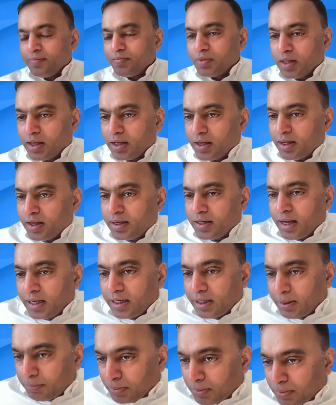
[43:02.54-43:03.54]

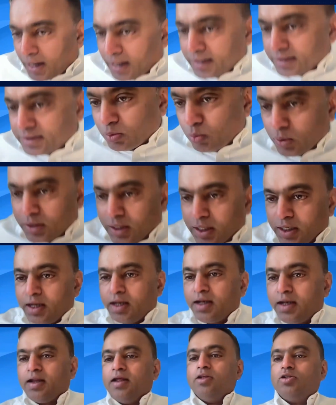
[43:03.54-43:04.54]
enterprise within
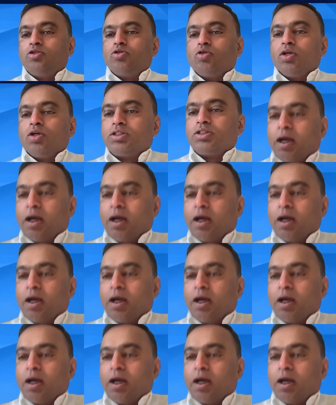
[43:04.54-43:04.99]
an insurance